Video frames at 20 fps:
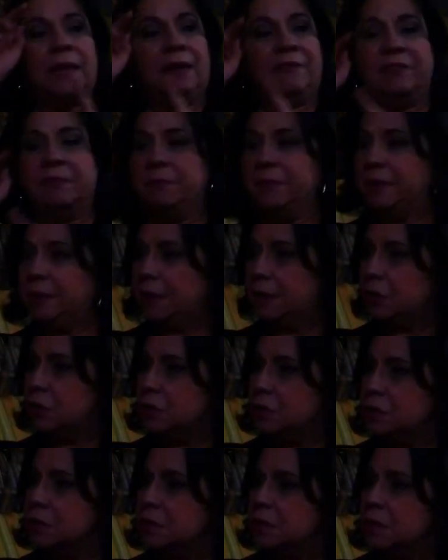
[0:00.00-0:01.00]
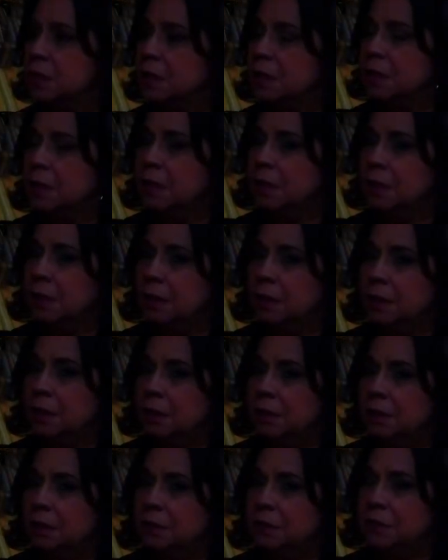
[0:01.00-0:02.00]
We have invitations
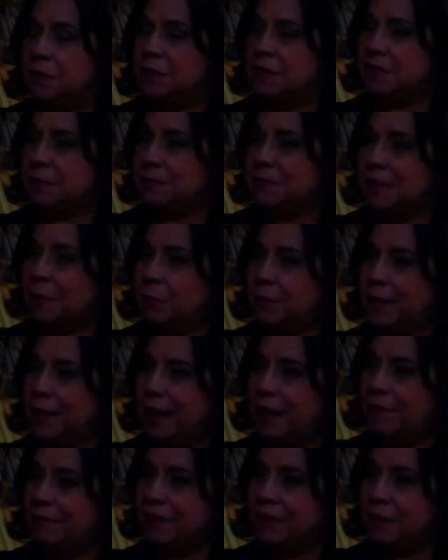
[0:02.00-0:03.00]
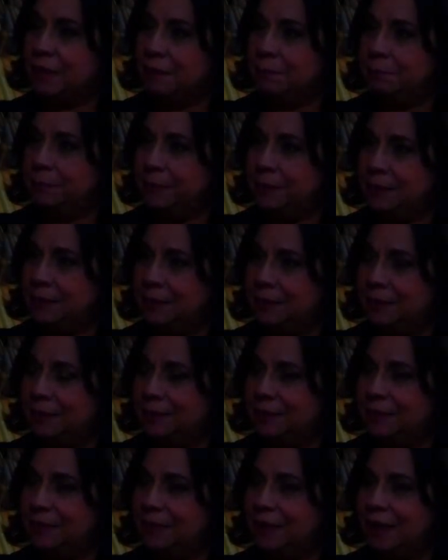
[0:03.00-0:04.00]
It seems that we have a company.
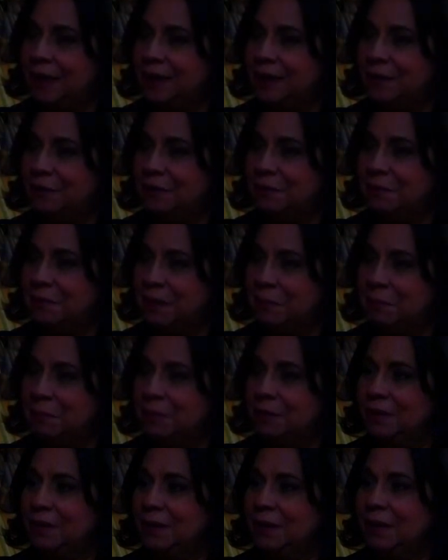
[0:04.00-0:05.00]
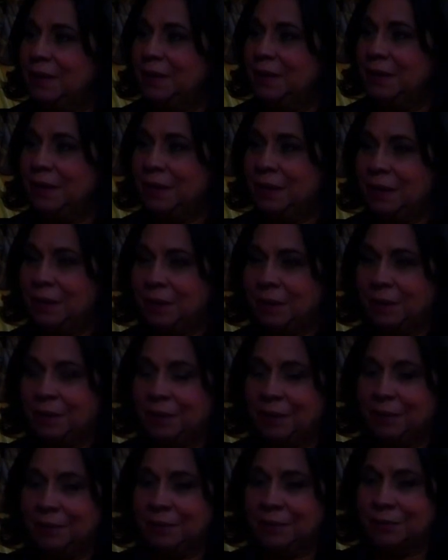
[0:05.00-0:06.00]
And I remember
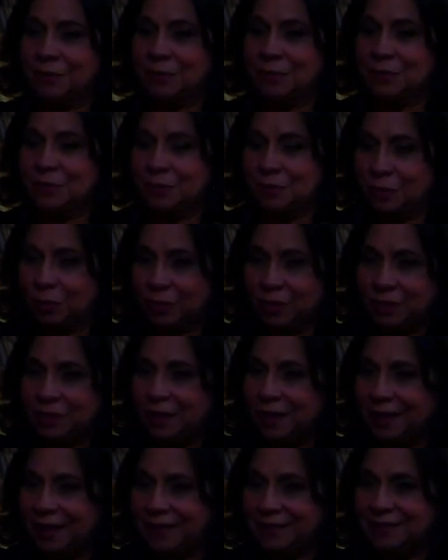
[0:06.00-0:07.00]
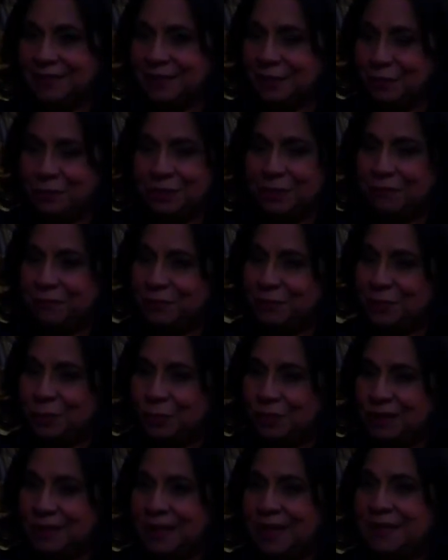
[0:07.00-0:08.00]
just locking hands, the three of us
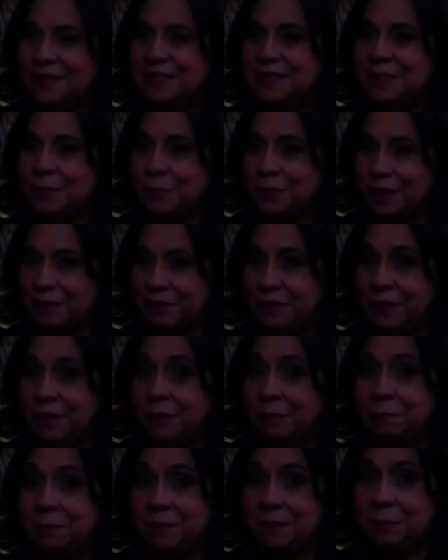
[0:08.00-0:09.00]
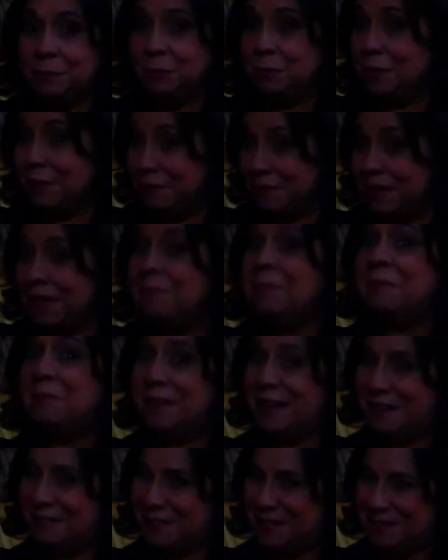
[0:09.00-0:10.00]
holding hands, say, we have a company. We don't have a name, but
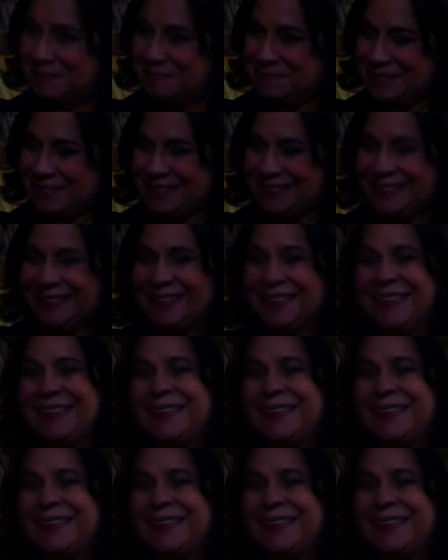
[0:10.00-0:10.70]
we have a company.